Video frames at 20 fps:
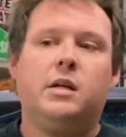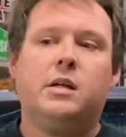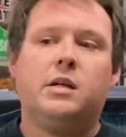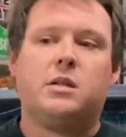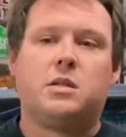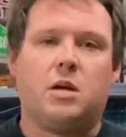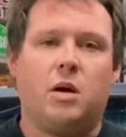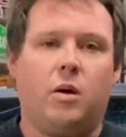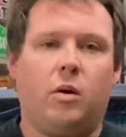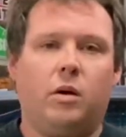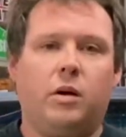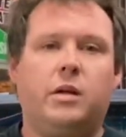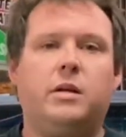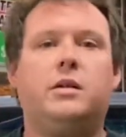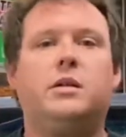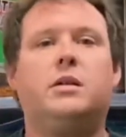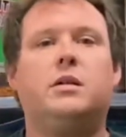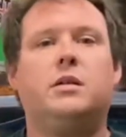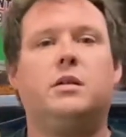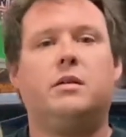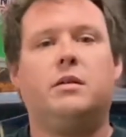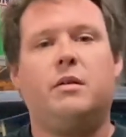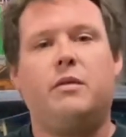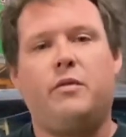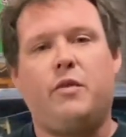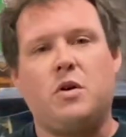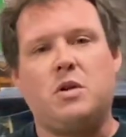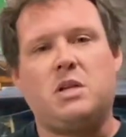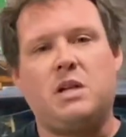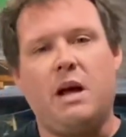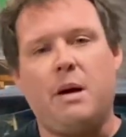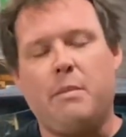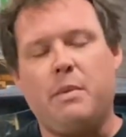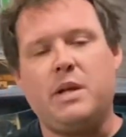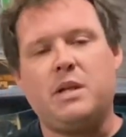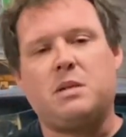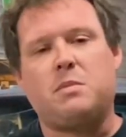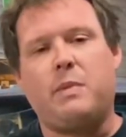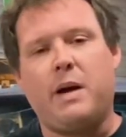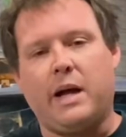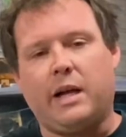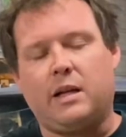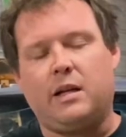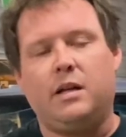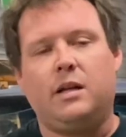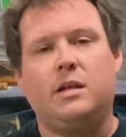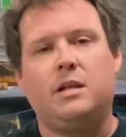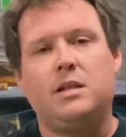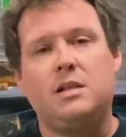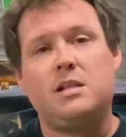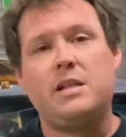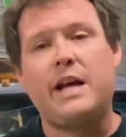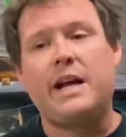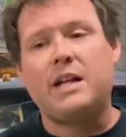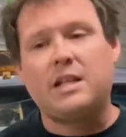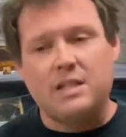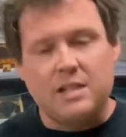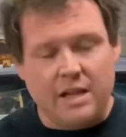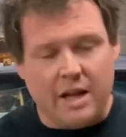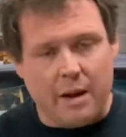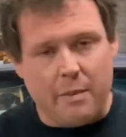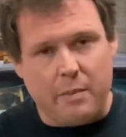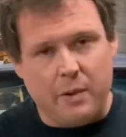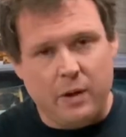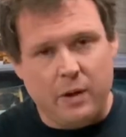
So, first step, inspect. Second step,